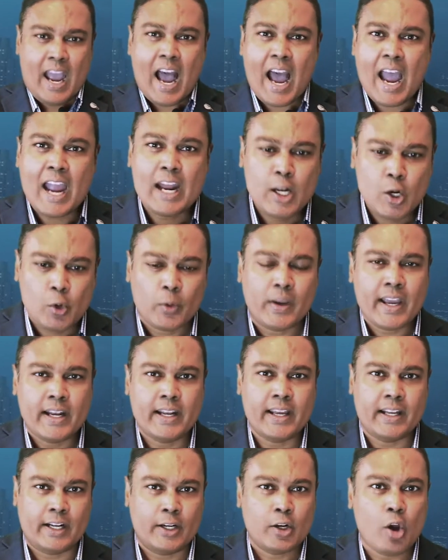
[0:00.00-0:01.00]
I look at
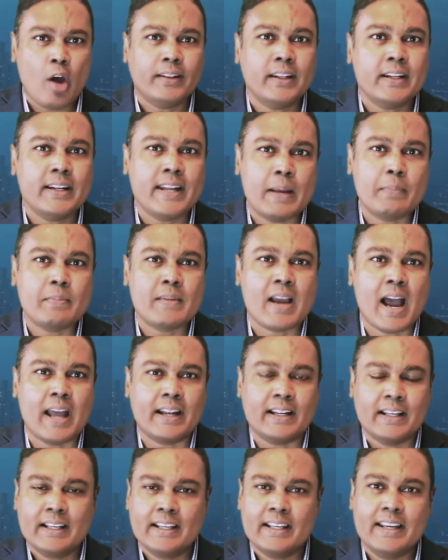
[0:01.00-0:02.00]
it, and on the name card,
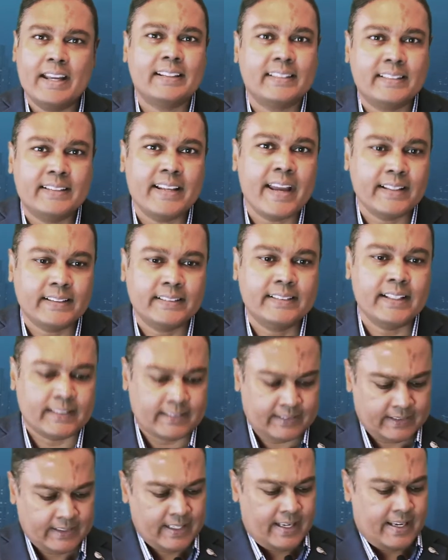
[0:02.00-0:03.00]
it says
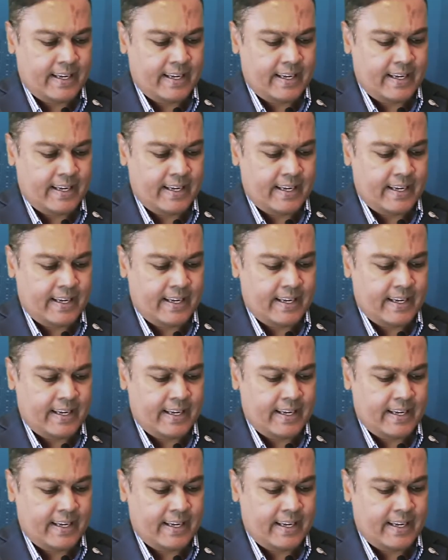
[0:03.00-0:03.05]
this.